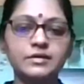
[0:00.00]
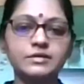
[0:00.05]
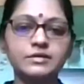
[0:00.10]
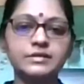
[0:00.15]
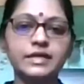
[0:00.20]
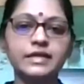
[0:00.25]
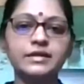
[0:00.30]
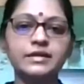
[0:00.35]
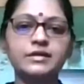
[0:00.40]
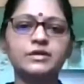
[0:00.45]

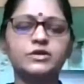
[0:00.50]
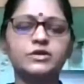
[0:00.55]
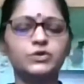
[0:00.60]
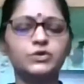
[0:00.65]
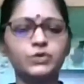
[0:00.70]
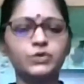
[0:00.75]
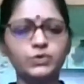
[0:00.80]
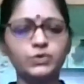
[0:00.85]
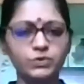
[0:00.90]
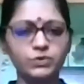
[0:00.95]
then
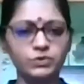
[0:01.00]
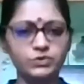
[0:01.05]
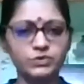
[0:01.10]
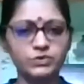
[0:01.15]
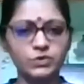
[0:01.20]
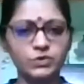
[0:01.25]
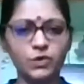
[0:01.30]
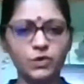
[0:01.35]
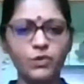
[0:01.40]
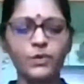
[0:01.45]
do
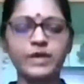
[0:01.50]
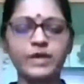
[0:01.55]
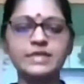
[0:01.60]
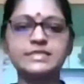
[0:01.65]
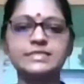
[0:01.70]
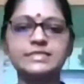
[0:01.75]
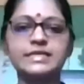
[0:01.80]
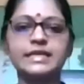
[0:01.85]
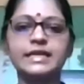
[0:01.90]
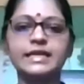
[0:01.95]
slow and
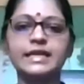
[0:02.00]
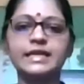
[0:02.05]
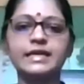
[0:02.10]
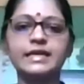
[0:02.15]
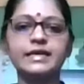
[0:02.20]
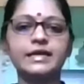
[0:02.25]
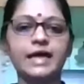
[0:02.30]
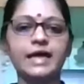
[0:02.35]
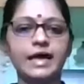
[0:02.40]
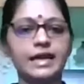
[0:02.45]
steadily
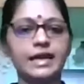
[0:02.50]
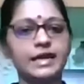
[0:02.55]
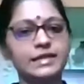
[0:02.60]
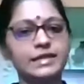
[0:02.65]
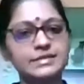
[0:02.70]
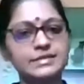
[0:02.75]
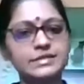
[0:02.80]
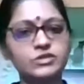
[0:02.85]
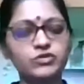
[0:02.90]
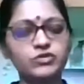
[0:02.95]
and
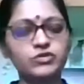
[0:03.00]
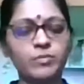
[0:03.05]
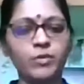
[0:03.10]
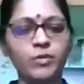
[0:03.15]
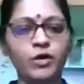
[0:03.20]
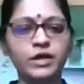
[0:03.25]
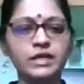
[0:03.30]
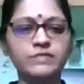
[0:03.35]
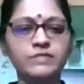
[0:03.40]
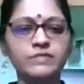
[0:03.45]
listen to your body.